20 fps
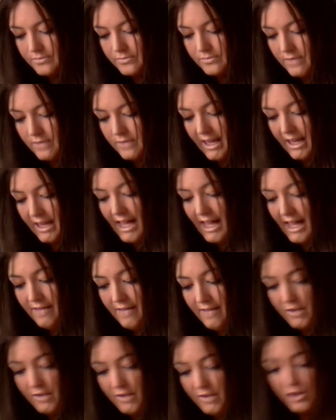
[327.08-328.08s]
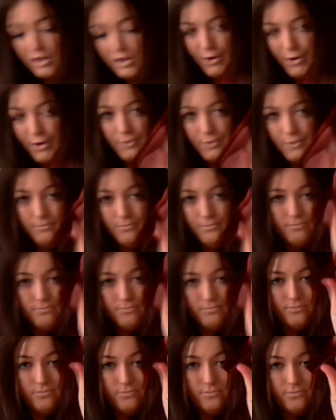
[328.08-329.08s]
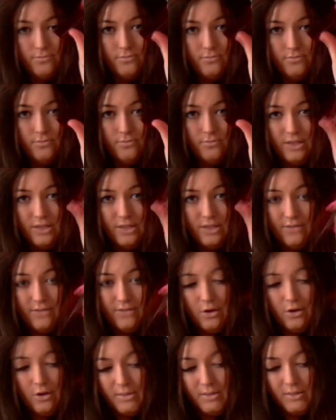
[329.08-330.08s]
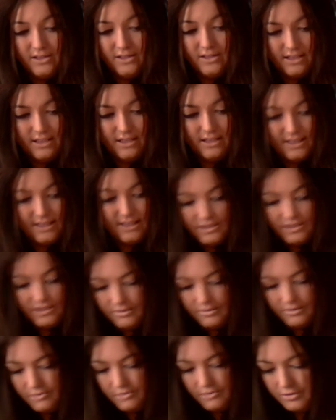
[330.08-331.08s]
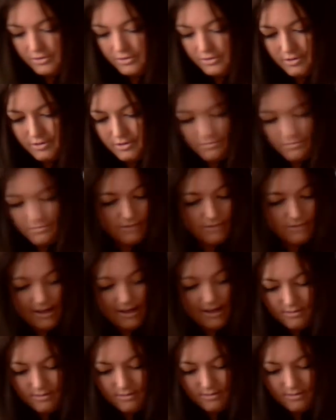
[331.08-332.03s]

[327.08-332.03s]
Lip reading: I have a comb. Never know when you're going to need to use that.